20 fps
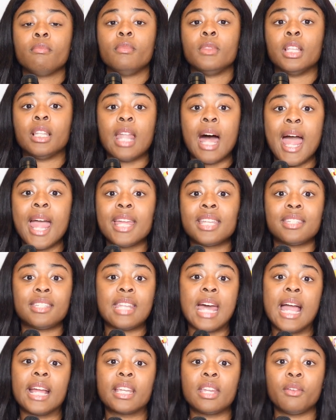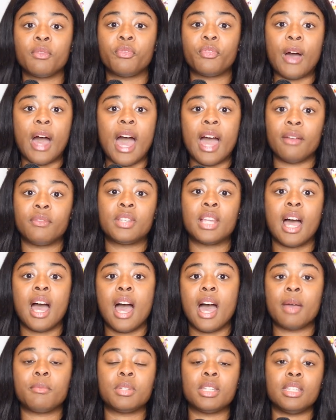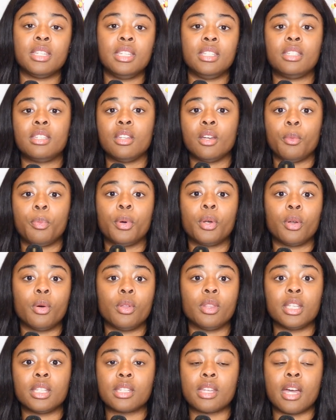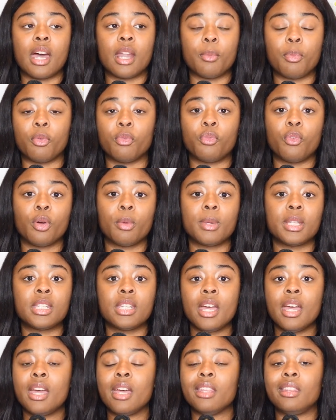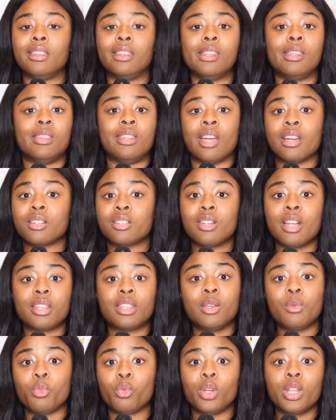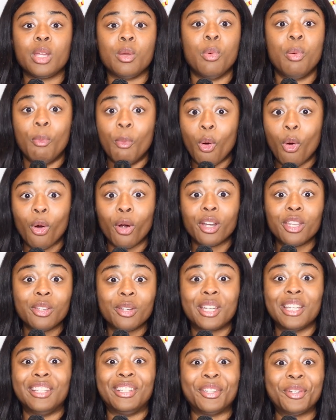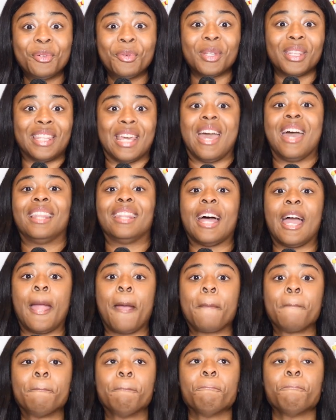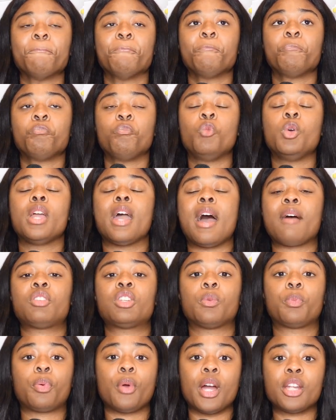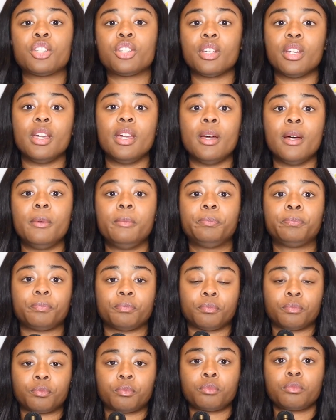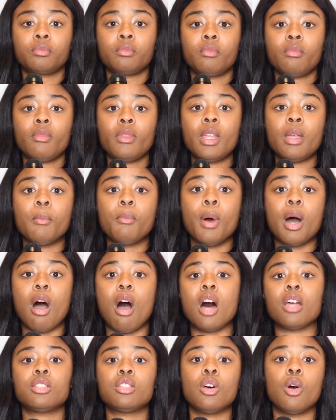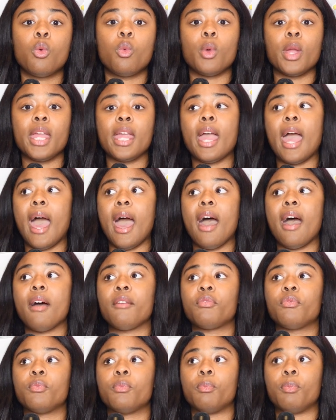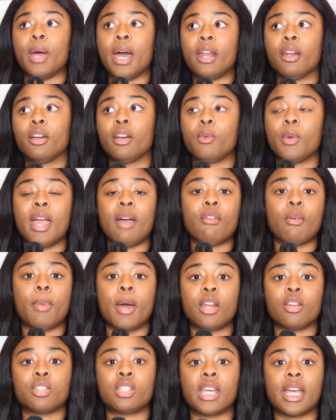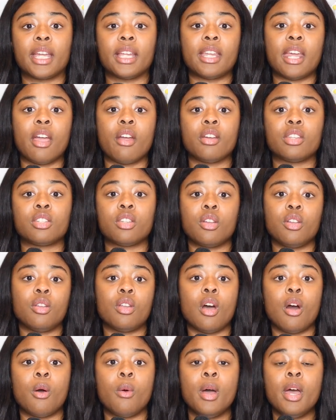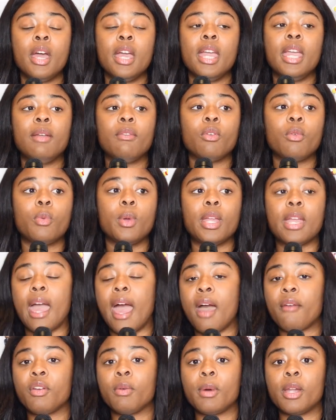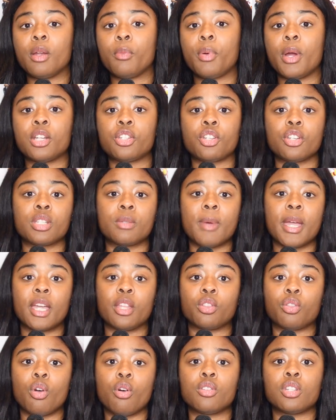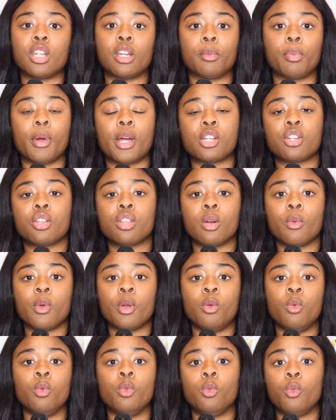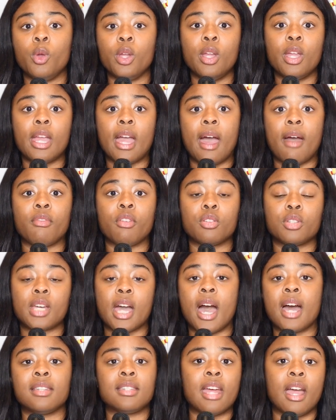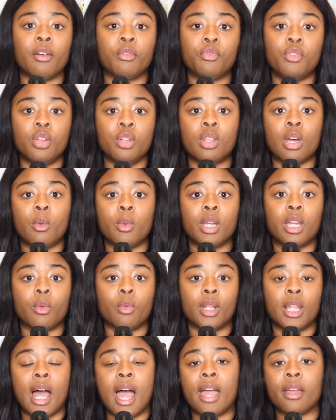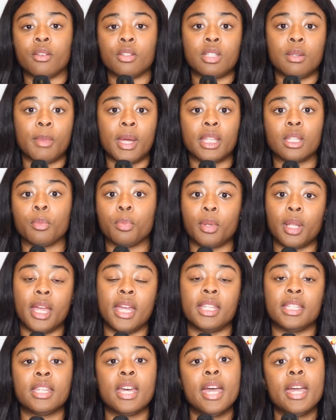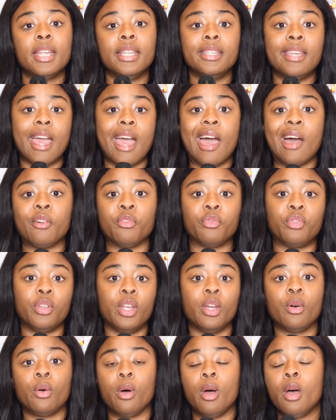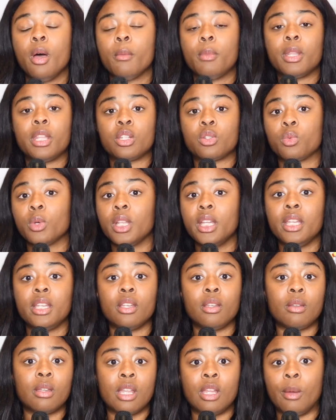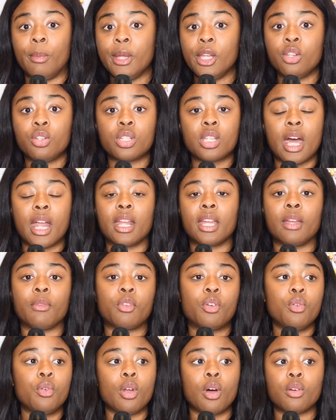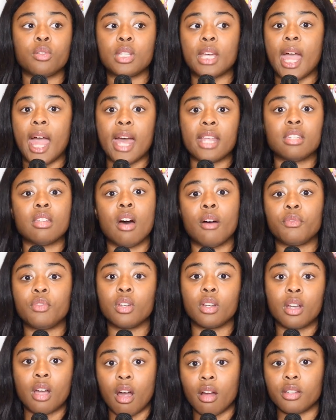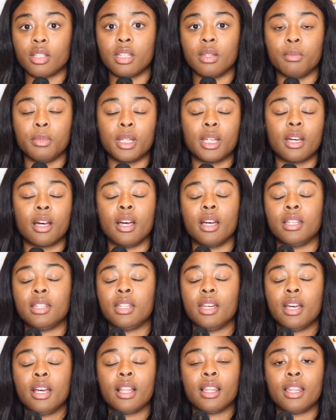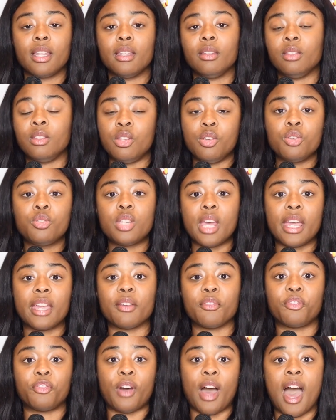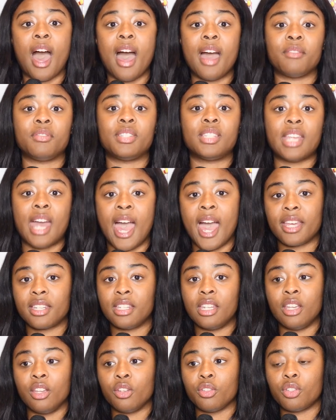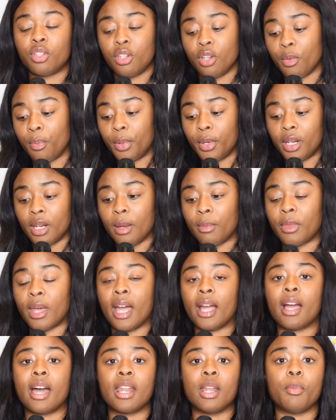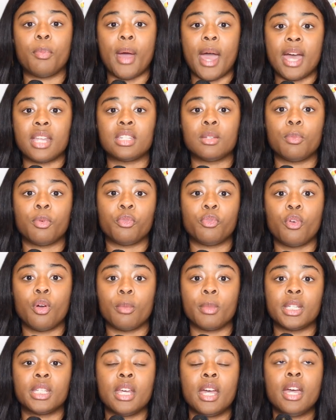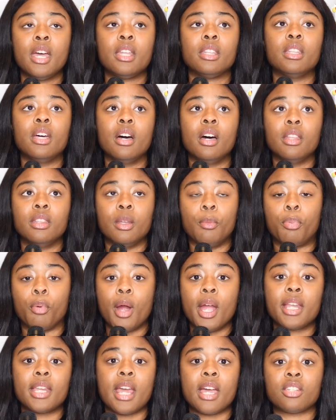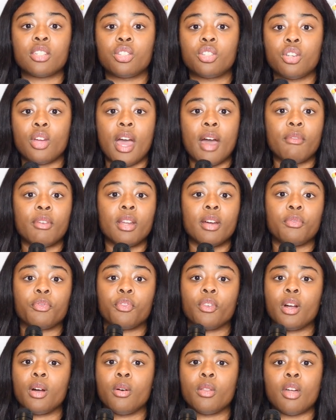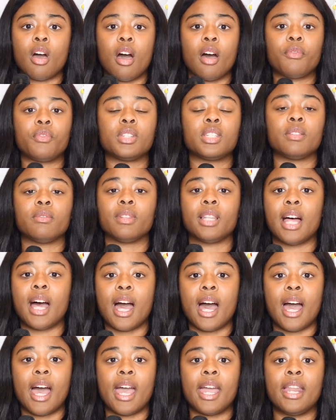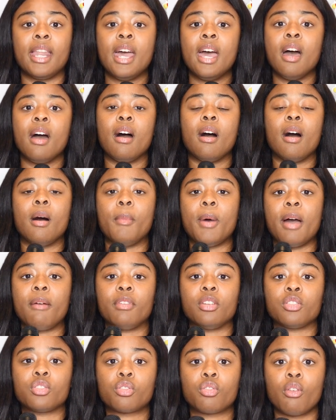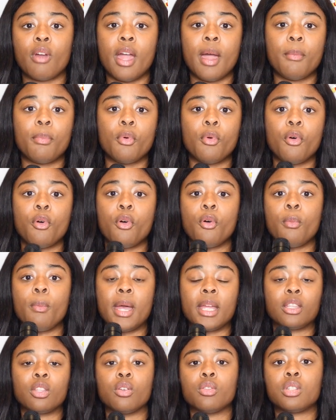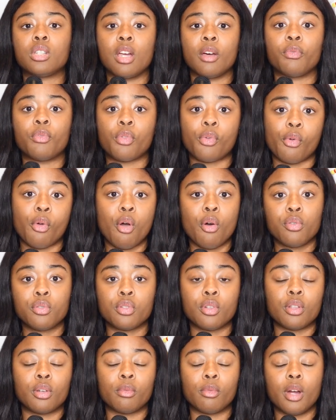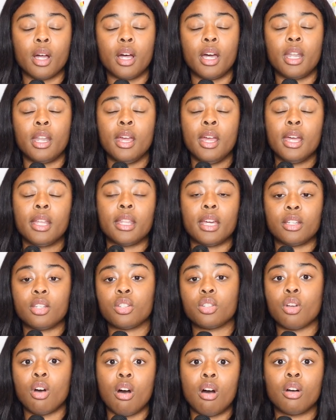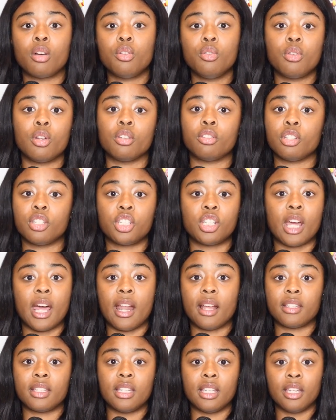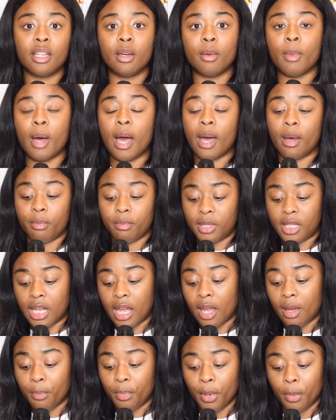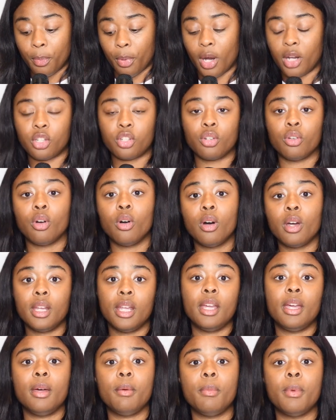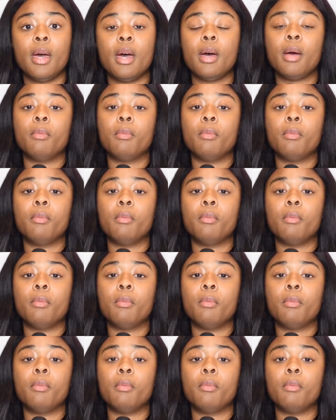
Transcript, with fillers: The Lions sacked him five times and he still put on this kind of performance. There's nothing really more you could do with that. Like, we have to pressure him but also we have better we have a better secondary so you know even we have him under pressure he's making throws under pressure then we, we have those guys downfield that we can rely on to make the plays downfield but there's really i mean you just got to give kudos and hats off to carson because you're taking five sacks and you're still putting up that kind of passing performance. The the breakdowns that you're having up front on the offensive line, um, having to scramble, make those tough throws on the run. That's just all kudos and shout outs to him. I'm saying put pressure on him,